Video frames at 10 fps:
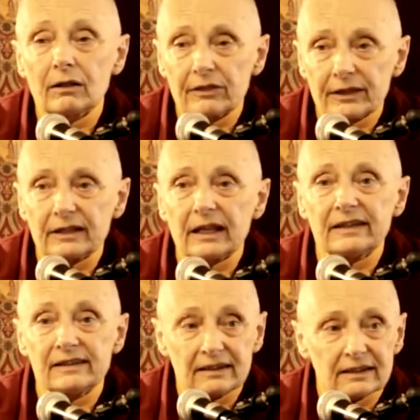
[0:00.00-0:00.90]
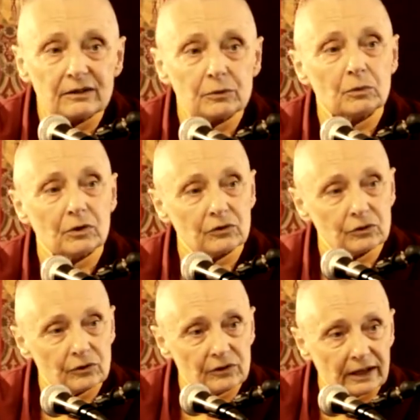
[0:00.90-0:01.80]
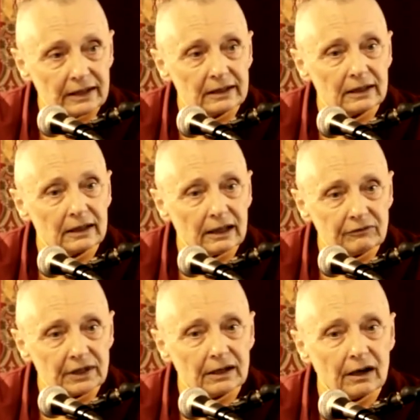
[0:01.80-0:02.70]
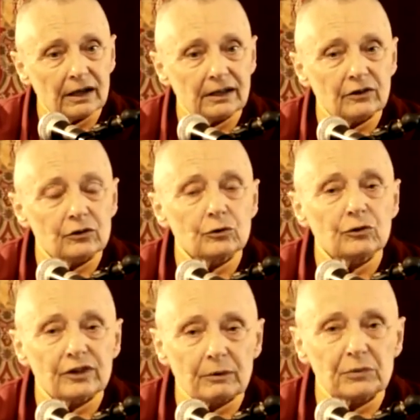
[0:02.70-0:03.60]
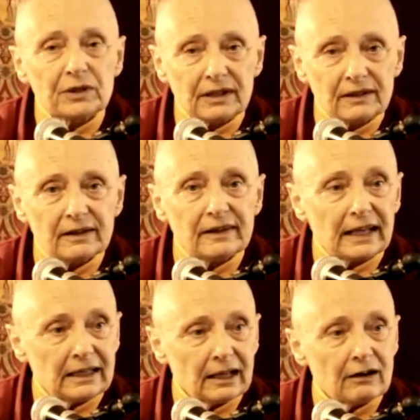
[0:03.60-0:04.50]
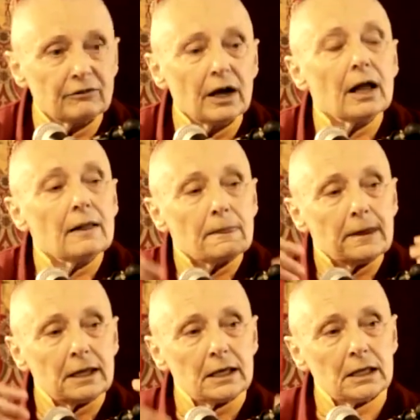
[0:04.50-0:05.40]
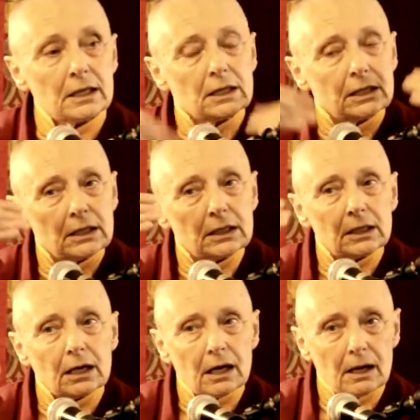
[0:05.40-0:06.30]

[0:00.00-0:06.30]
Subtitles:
thing they did was to send loving kindness to somebody that they love. The